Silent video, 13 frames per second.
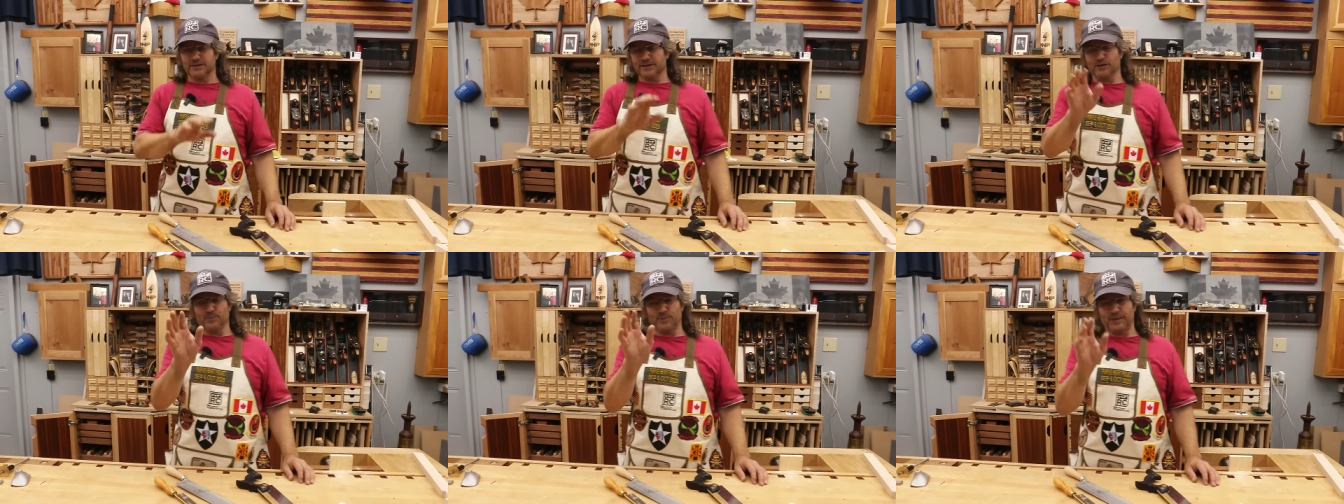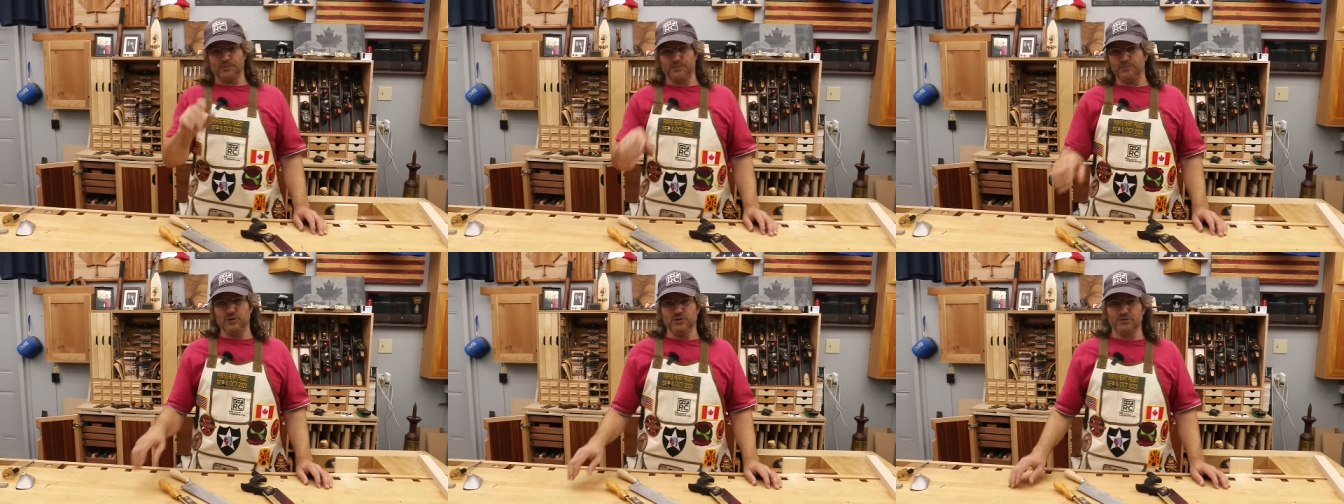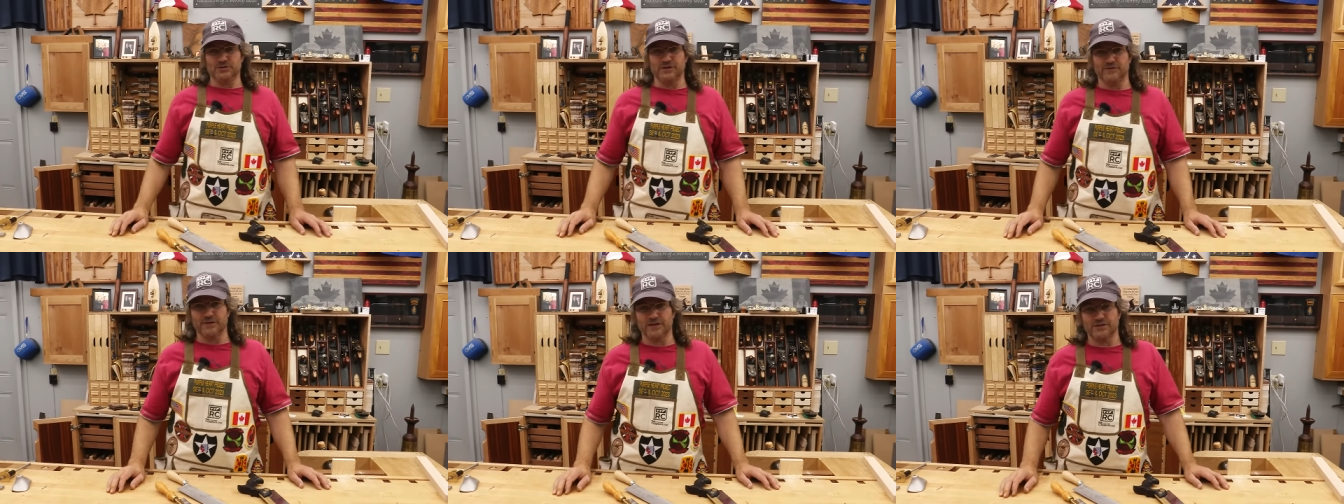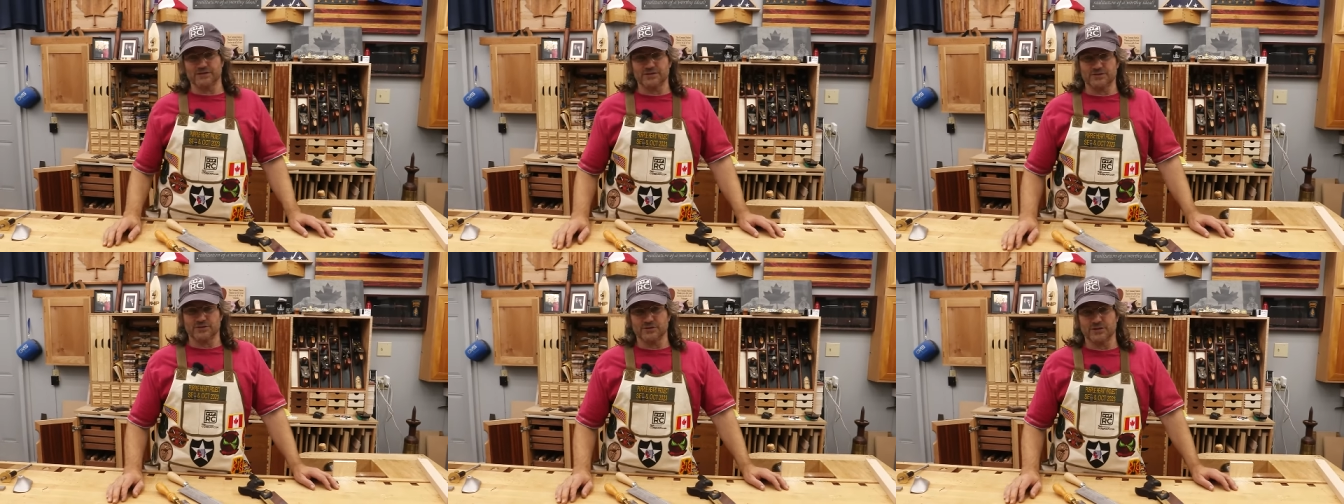It'll pay huge dividends
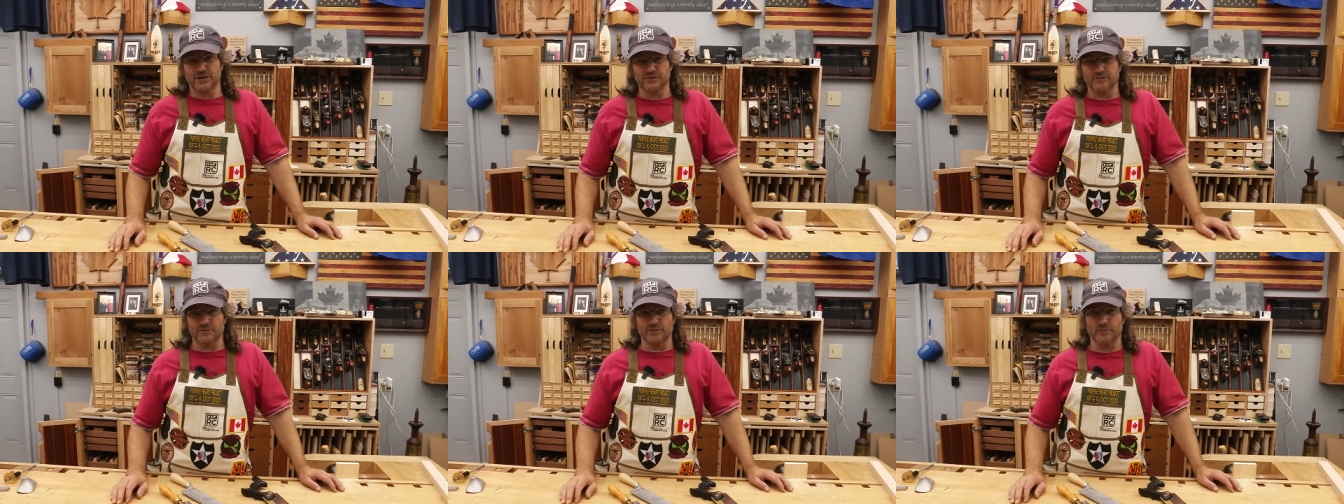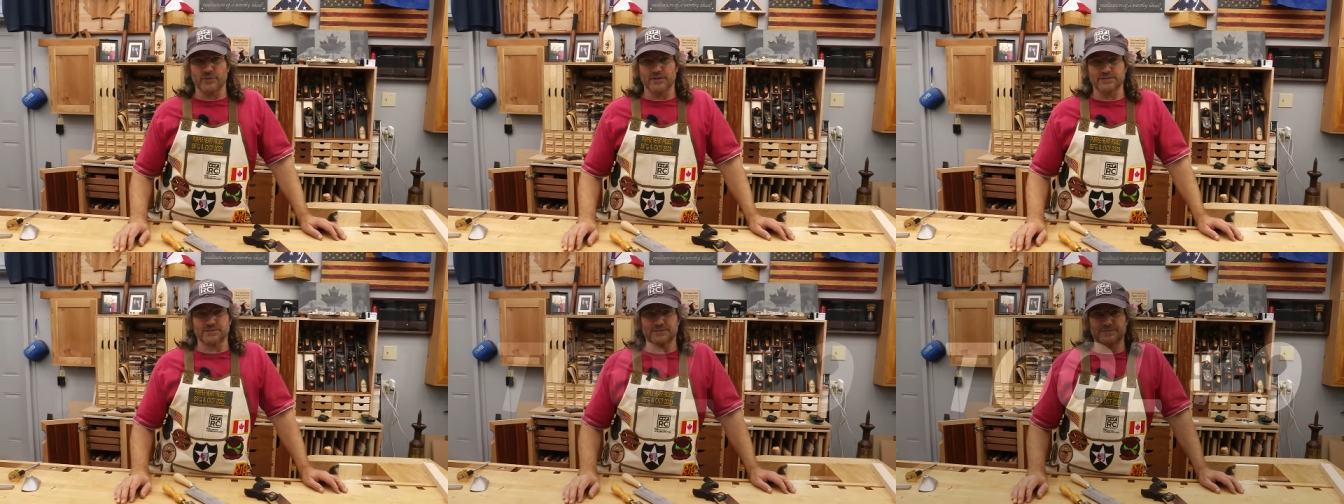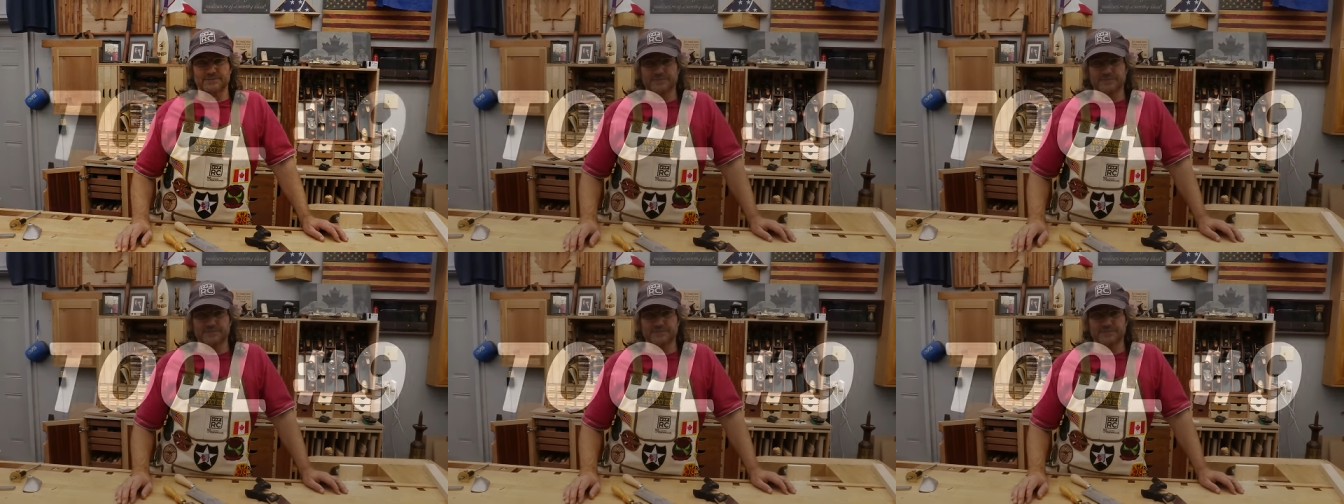as you go down the roadways.